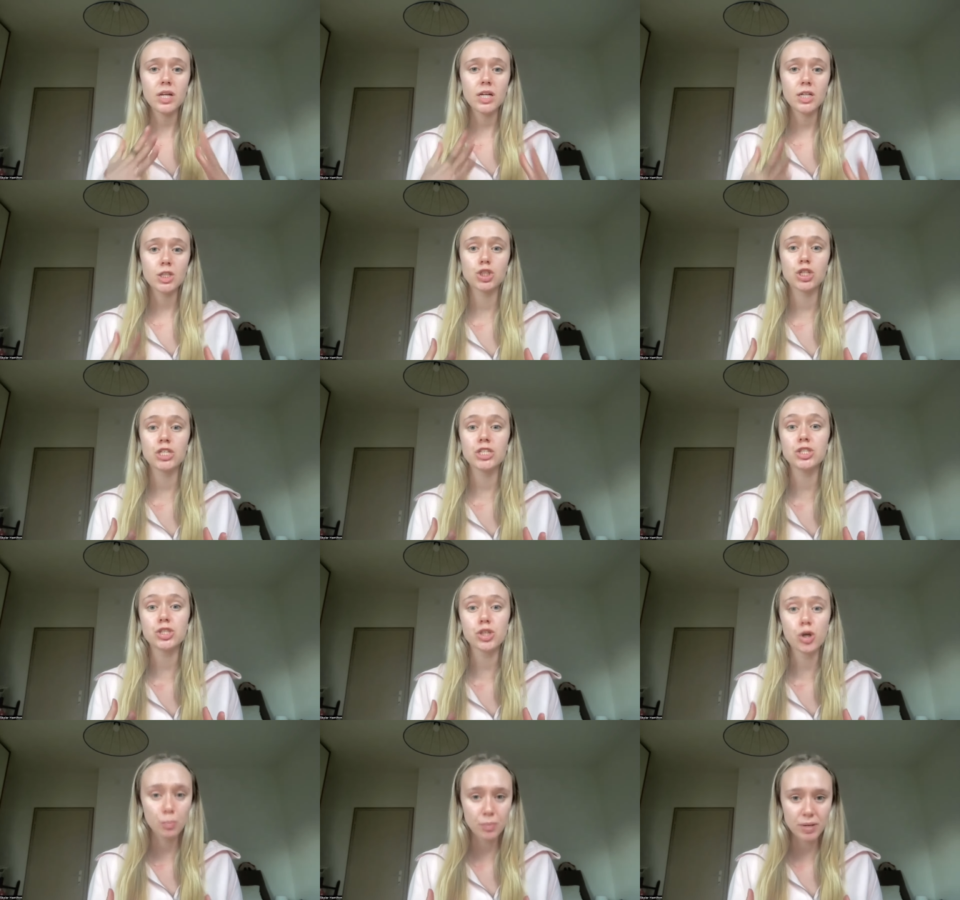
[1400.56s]

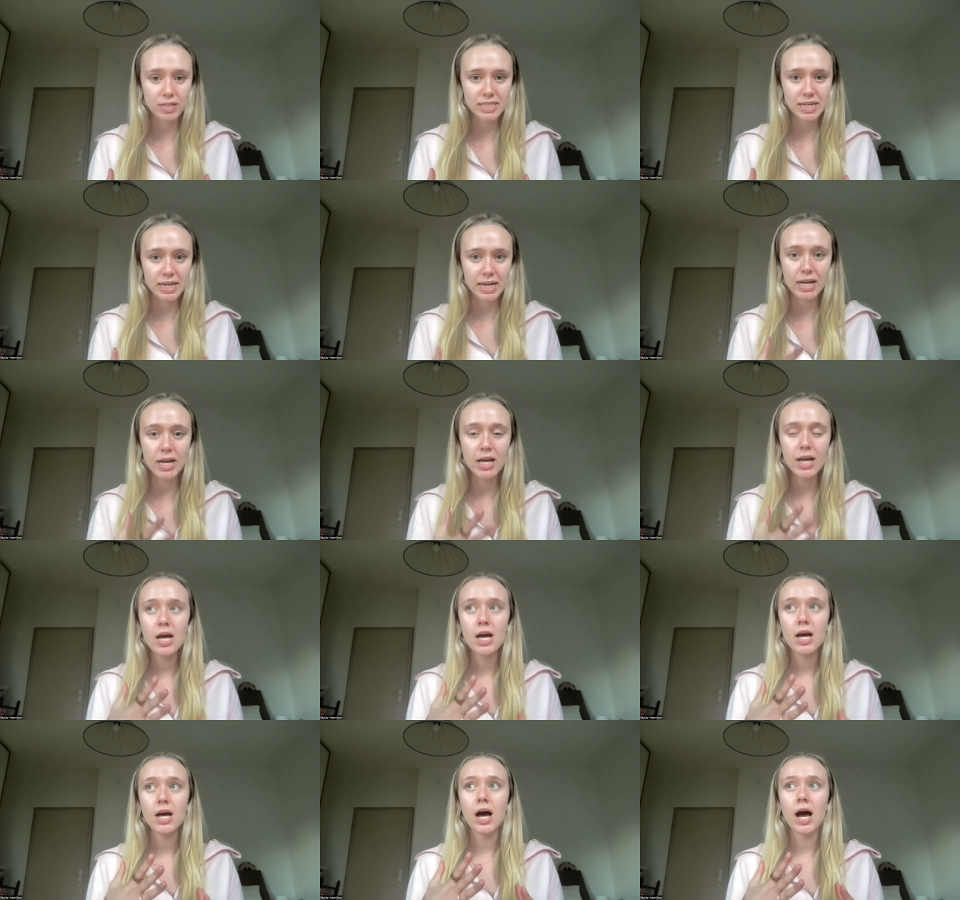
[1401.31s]
she's so busy
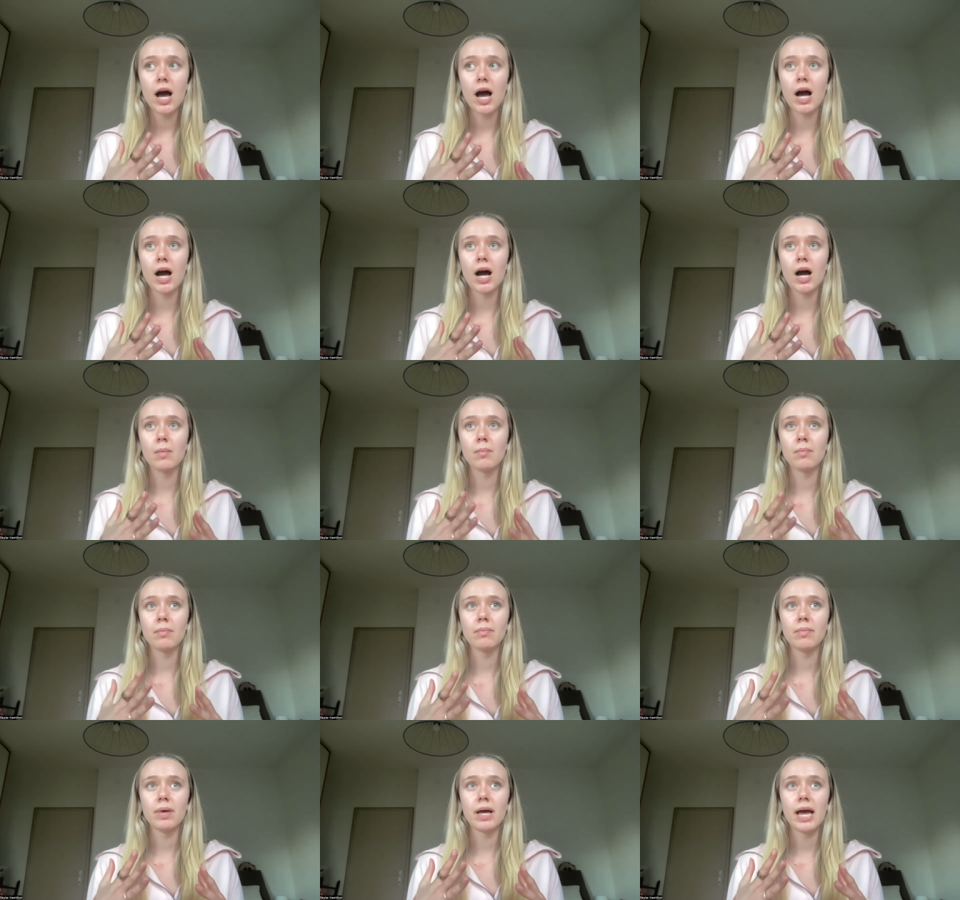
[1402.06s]

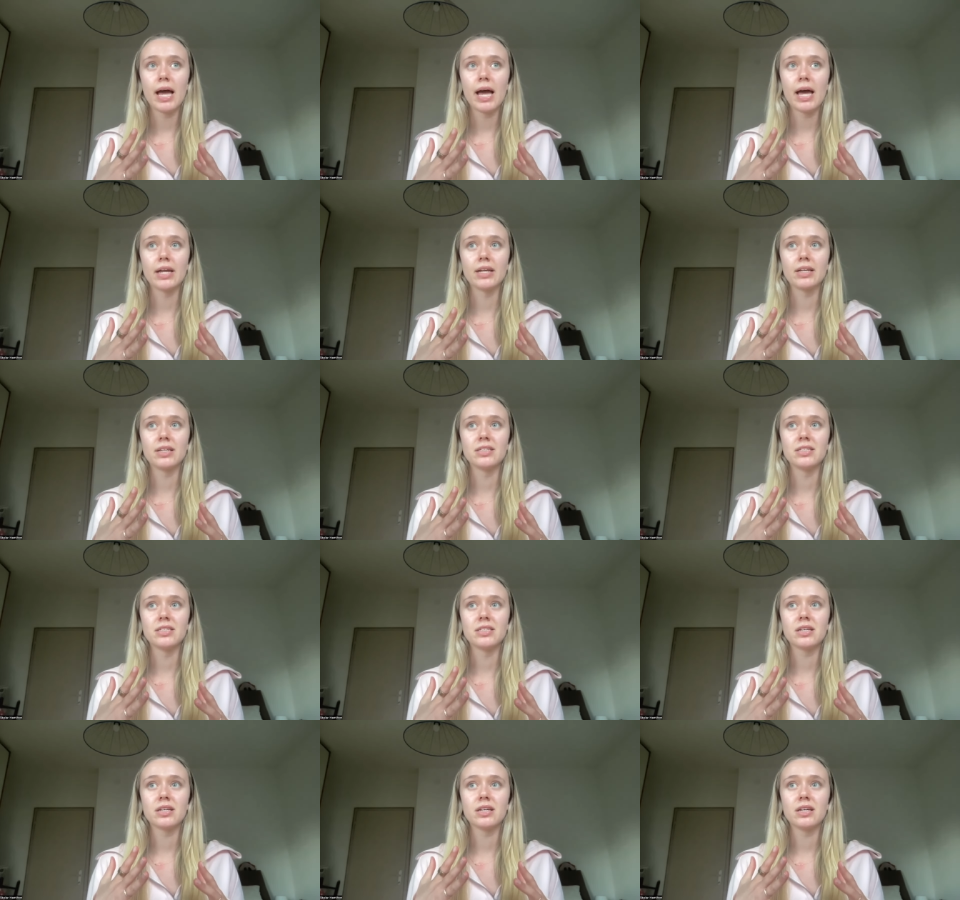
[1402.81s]
um,
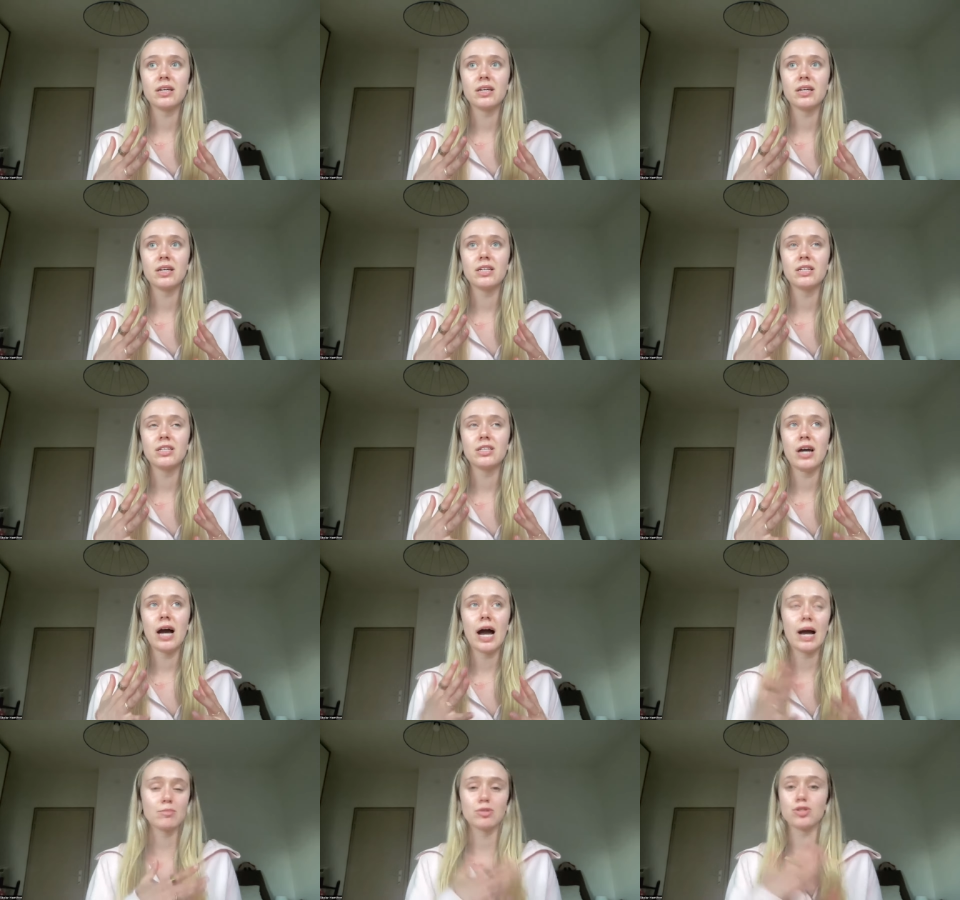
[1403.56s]
and
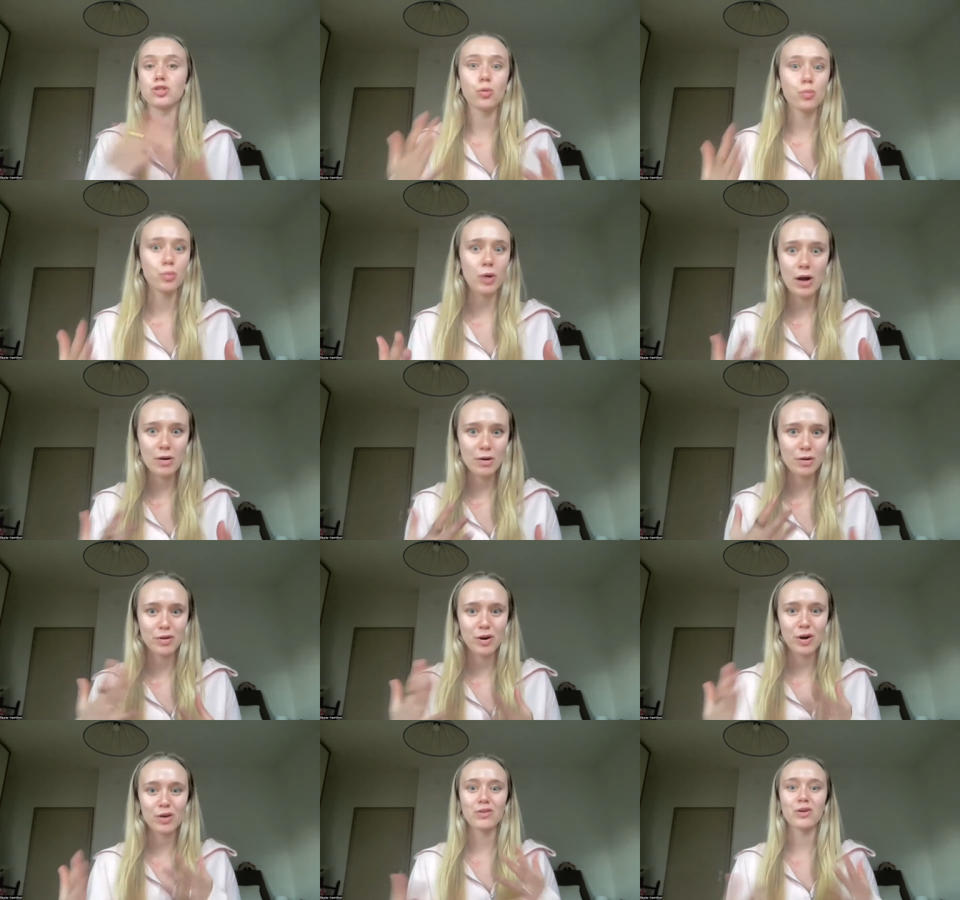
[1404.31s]
I'm so proud
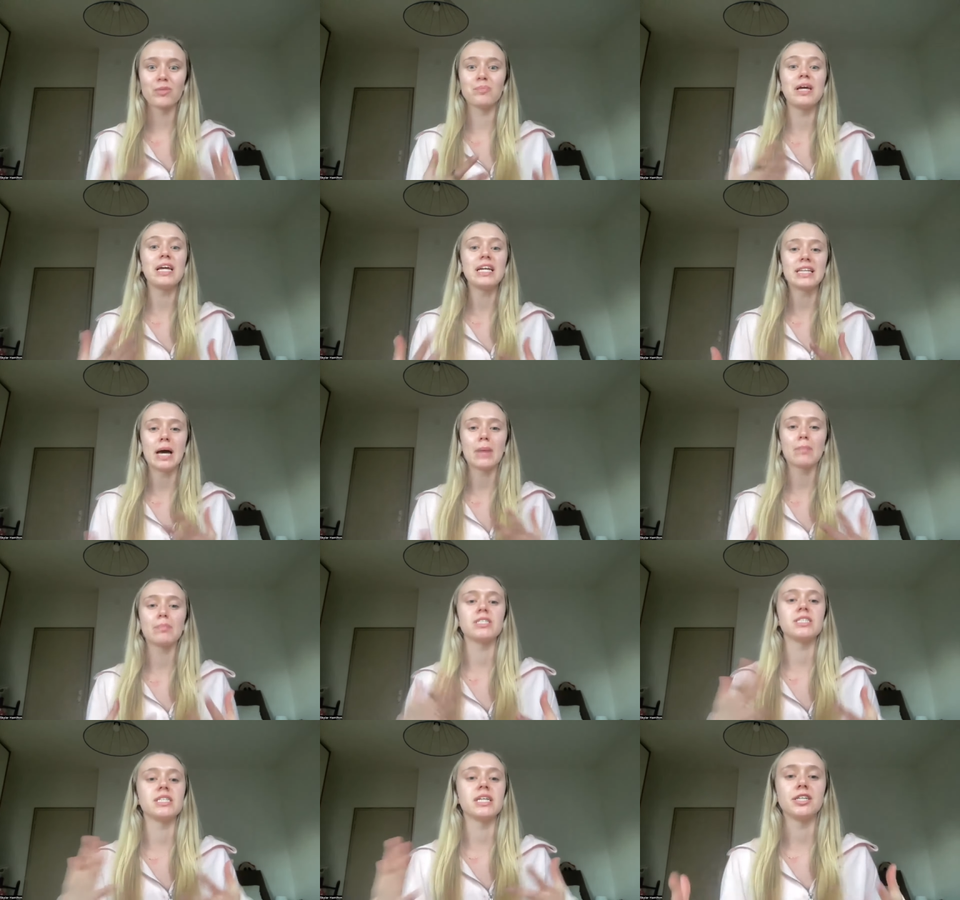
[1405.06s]
of her for being
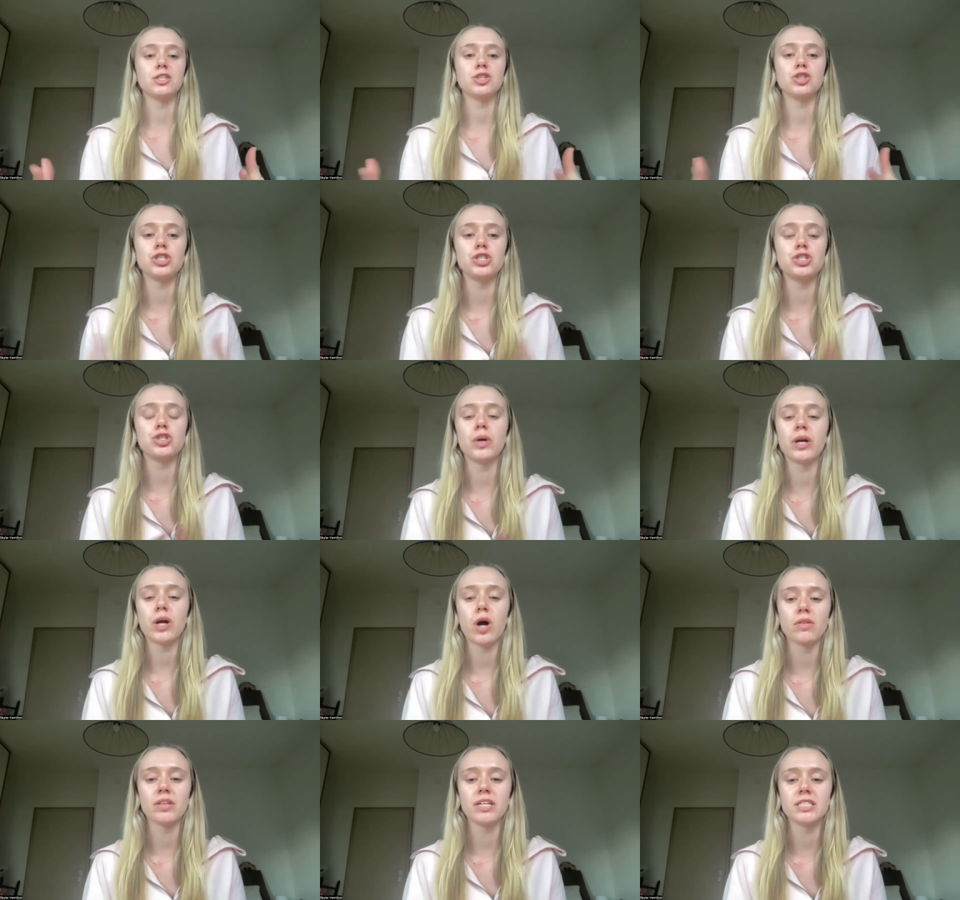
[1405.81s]
that busy and she's
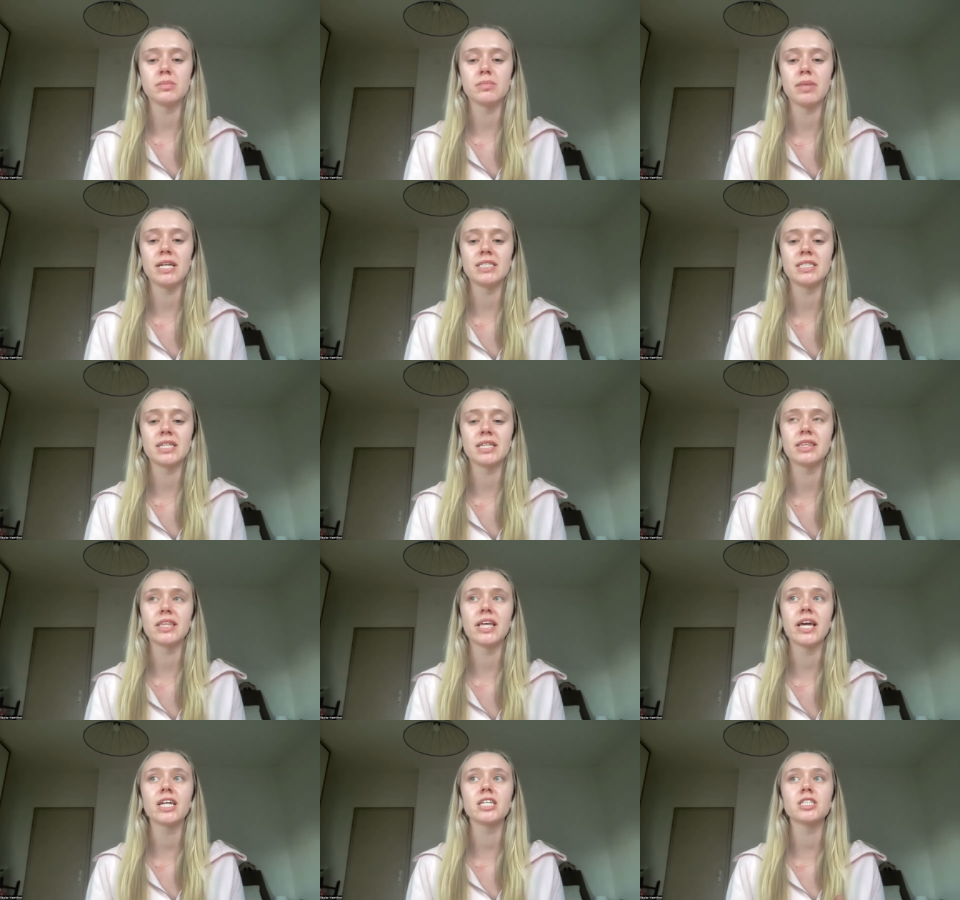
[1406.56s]
doing all these amazing
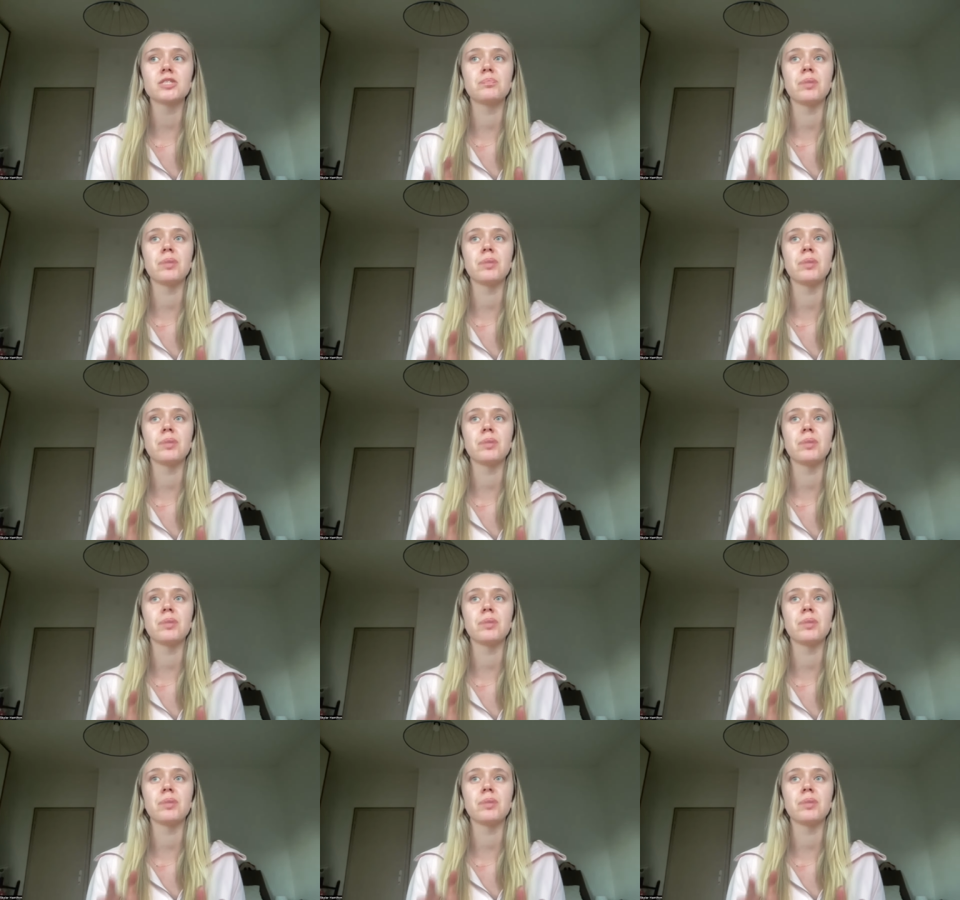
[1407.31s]
things.